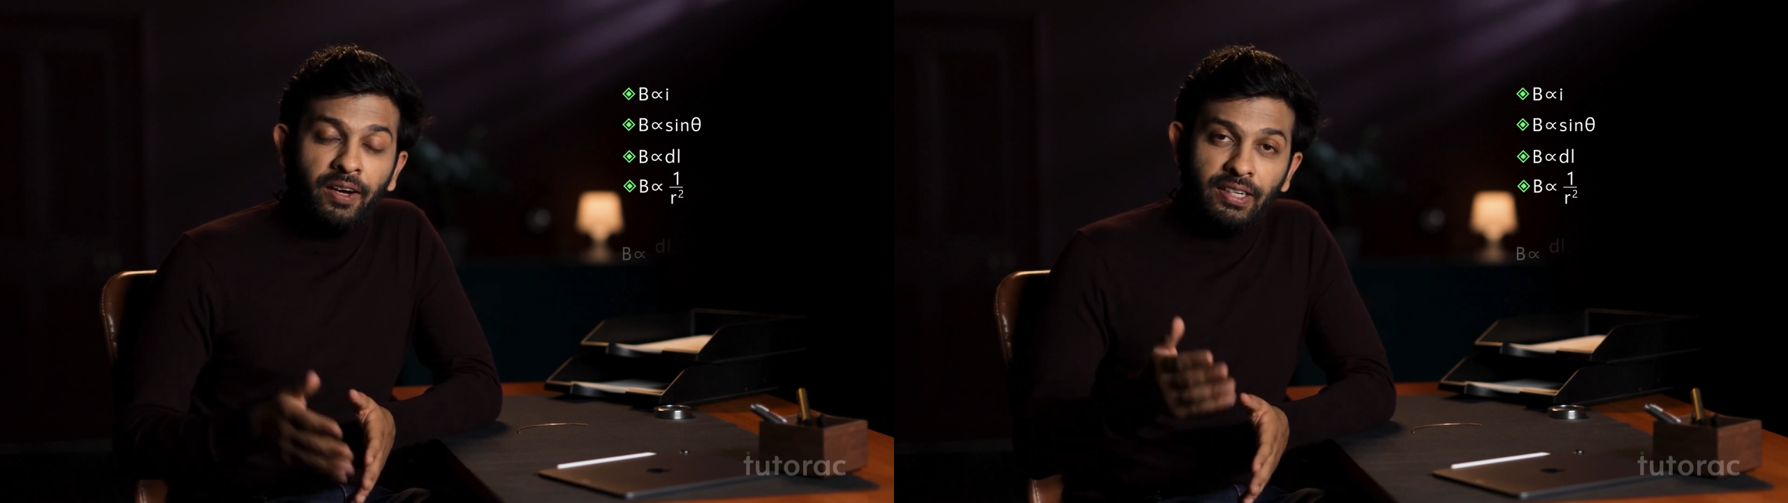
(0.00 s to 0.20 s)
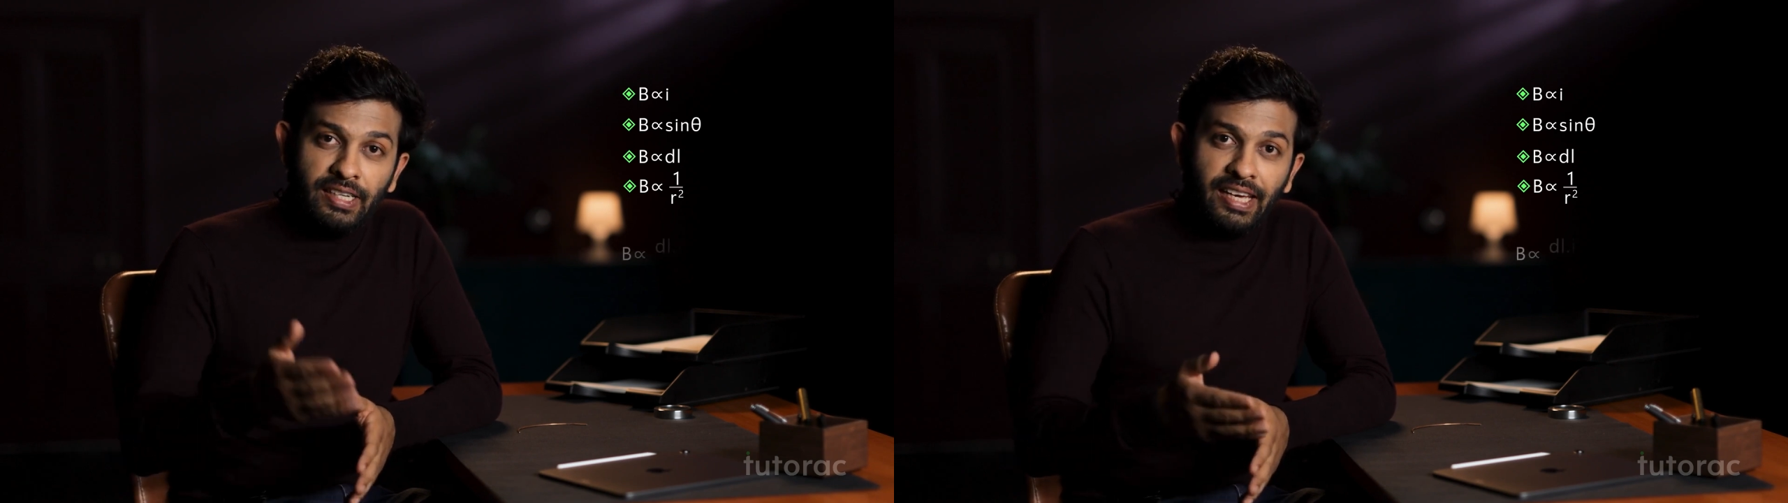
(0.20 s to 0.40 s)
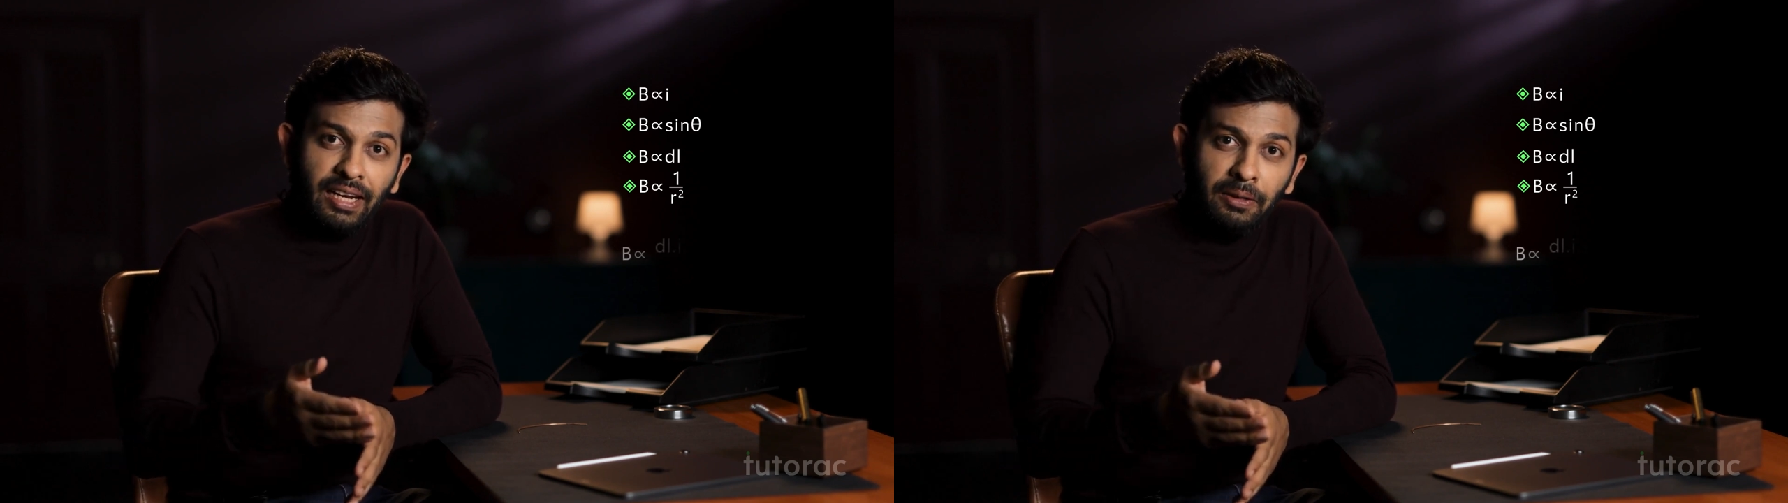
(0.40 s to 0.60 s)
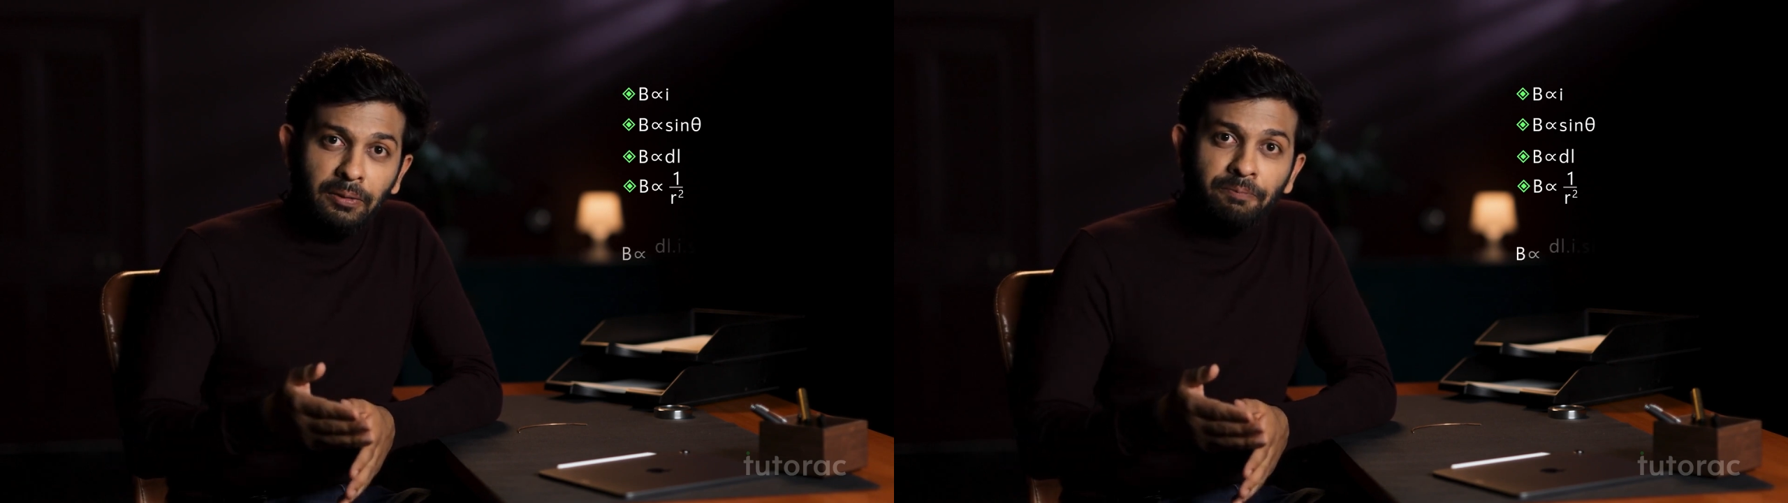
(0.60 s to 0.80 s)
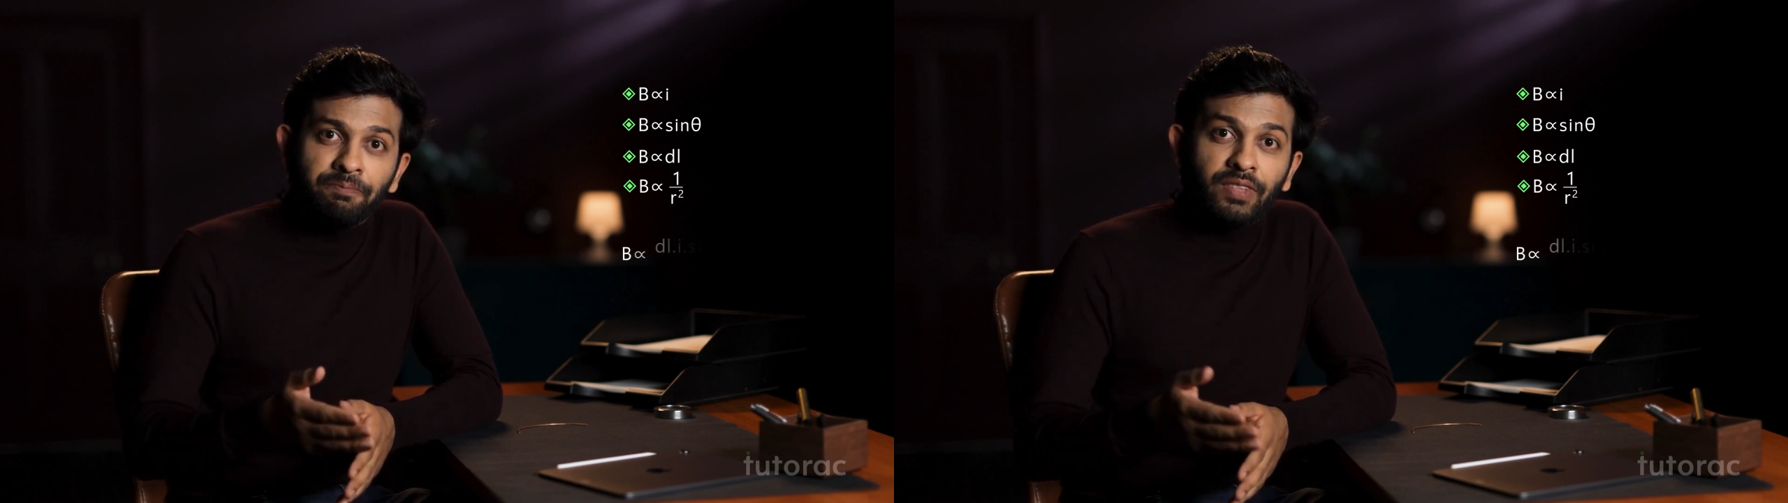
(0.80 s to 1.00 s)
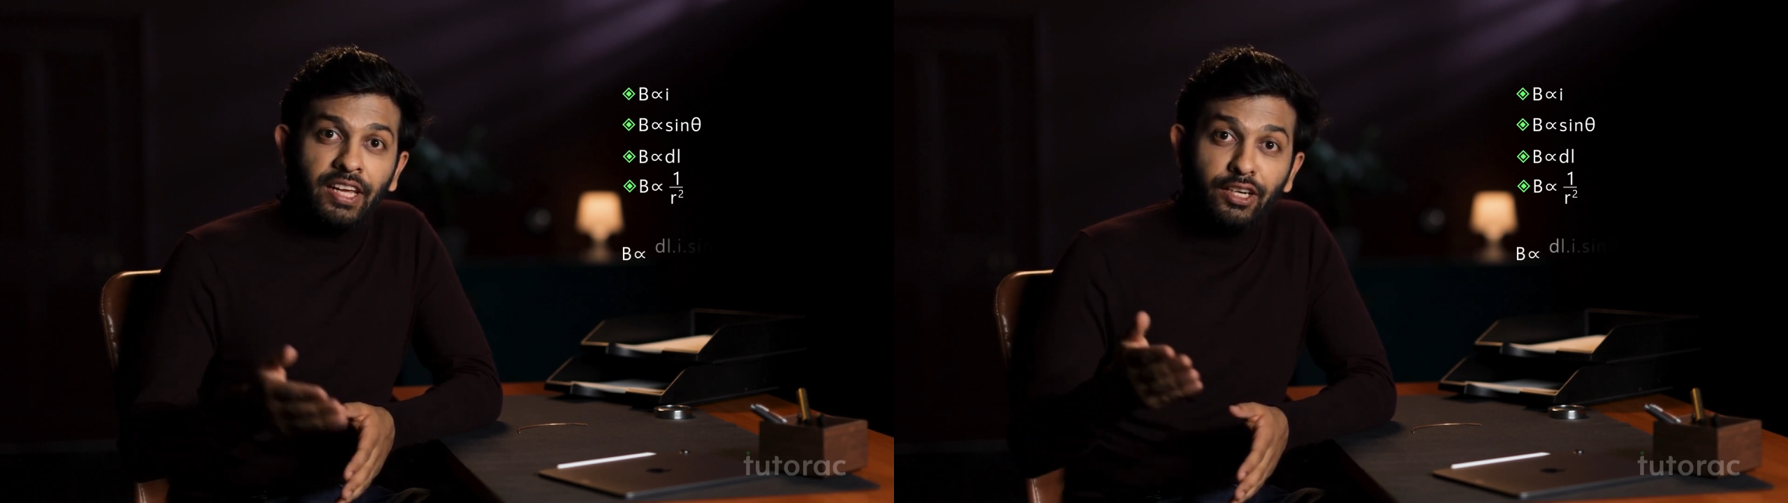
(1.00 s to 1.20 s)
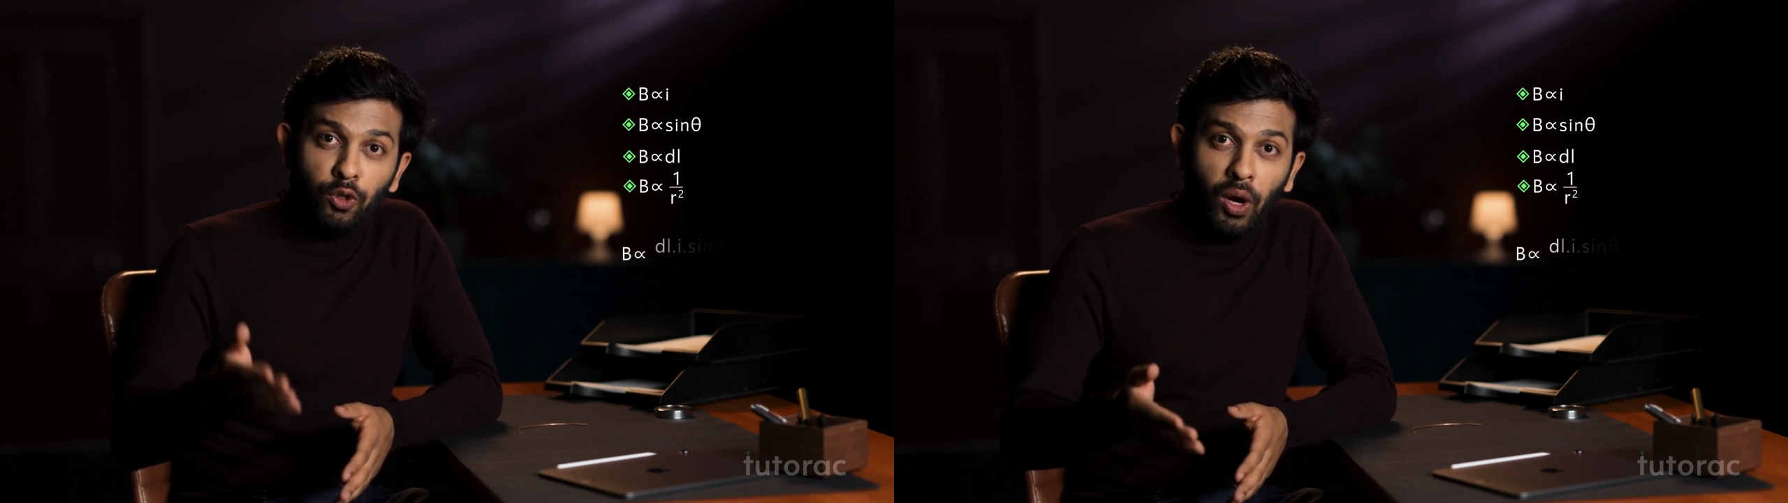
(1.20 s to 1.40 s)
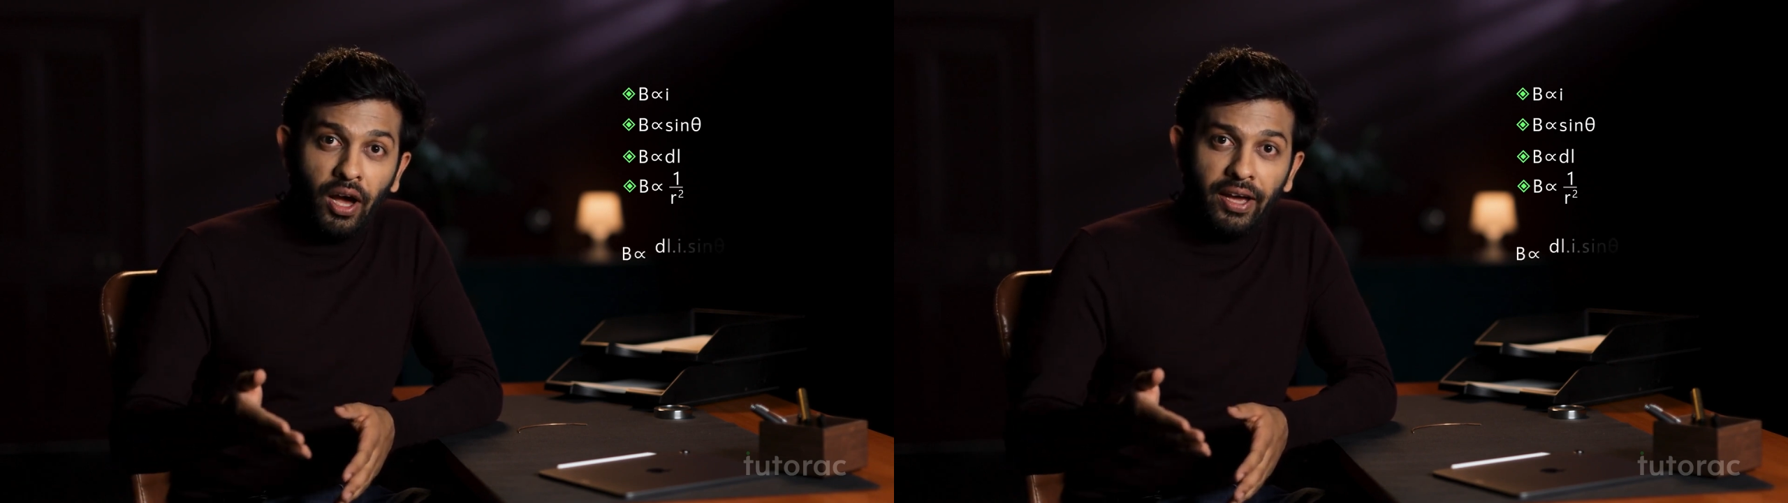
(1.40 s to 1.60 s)
dl
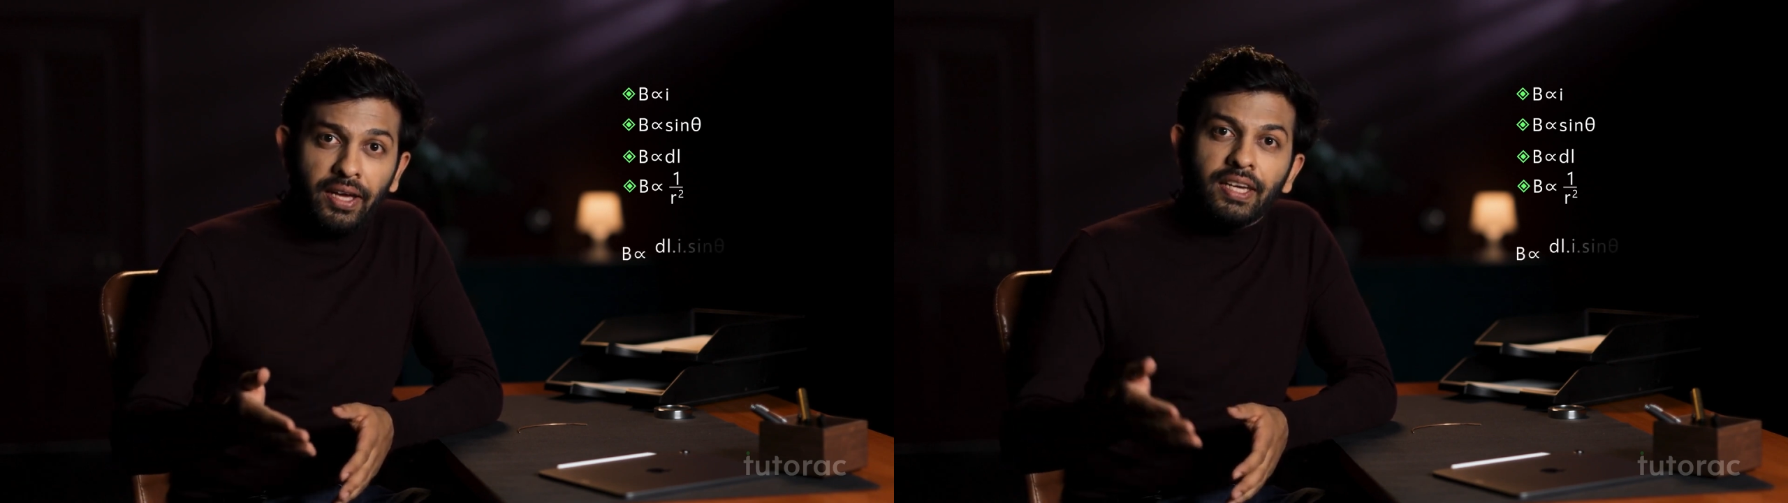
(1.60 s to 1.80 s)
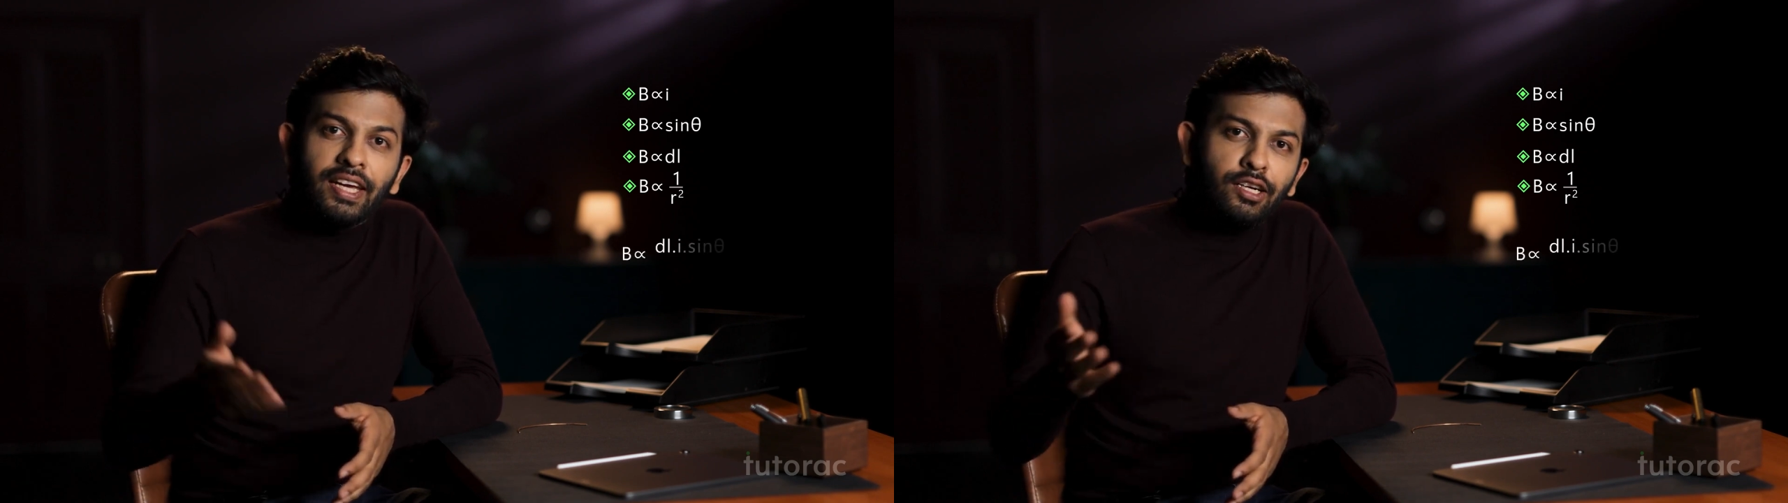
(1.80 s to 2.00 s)
into I